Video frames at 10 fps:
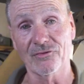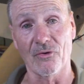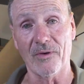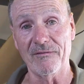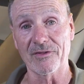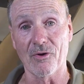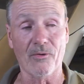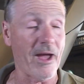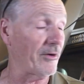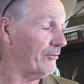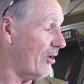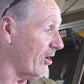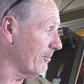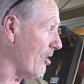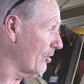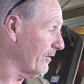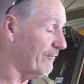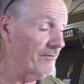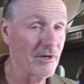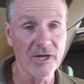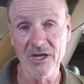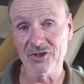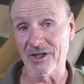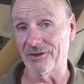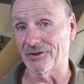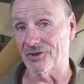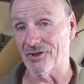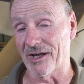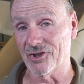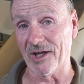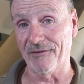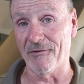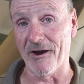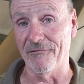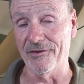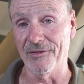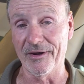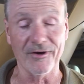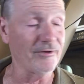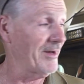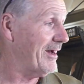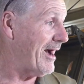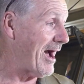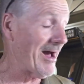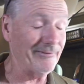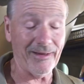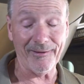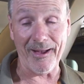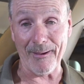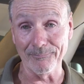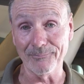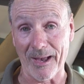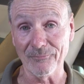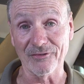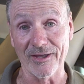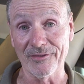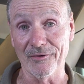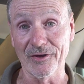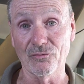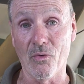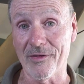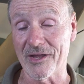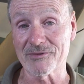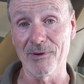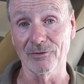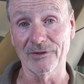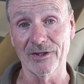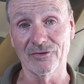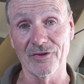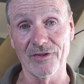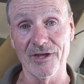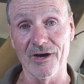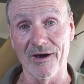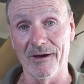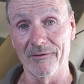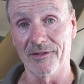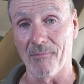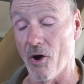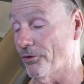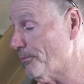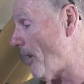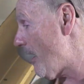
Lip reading: So even though Crown Automotive said that there's not a check valve in there, I'm saying there is one that's built into the motor,